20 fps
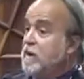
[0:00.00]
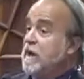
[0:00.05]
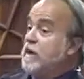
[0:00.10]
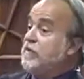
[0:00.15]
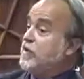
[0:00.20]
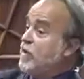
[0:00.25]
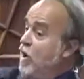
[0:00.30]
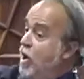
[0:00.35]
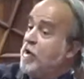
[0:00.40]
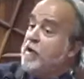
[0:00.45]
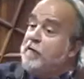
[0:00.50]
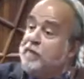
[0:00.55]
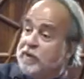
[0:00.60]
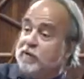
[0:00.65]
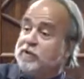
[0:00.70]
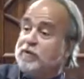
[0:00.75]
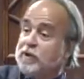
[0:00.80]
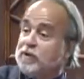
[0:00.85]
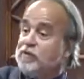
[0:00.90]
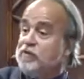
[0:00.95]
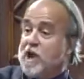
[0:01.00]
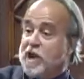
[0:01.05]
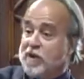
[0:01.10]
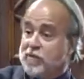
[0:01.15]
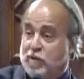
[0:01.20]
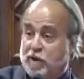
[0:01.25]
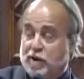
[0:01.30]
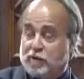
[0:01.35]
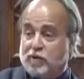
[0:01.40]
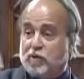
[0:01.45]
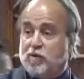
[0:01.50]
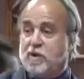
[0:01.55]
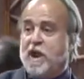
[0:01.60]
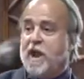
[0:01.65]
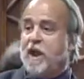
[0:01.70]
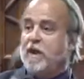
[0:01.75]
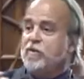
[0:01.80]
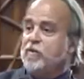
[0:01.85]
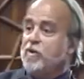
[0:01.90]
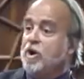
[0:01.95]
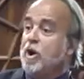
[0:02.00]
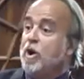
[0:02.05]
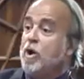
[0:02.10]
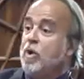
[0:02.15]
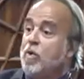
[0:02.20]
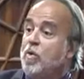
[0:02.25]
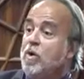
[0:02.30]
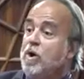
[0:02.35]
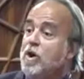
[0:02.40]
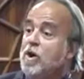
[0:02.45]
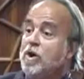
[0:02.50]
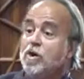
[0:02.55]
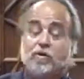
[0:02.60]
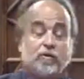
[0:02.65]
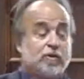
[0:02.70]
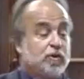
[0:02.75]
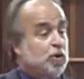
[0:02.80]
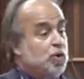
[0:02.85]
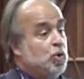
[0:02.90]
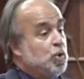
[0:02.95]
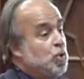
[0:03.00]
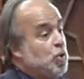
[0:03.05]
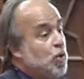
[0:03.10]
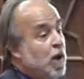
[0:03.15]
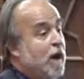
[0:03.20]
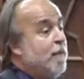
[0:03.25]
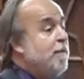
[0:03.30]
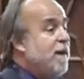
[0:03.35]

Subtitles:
It's an artificial exchange rate. You can't go to a